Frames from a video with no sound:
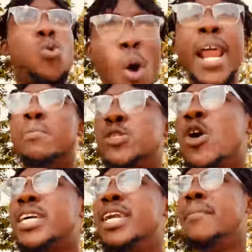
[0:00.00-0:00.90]
is what I'm
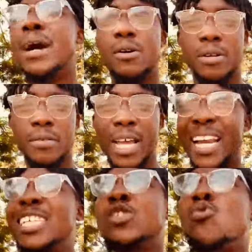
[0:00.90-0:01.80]
talking about.
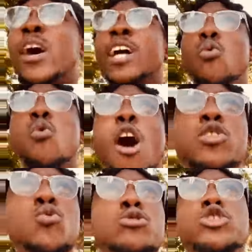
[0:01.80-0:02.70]
And this is what the
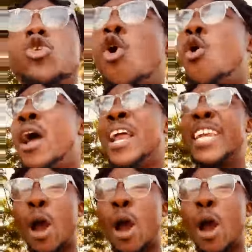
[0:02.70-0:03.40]
world will show.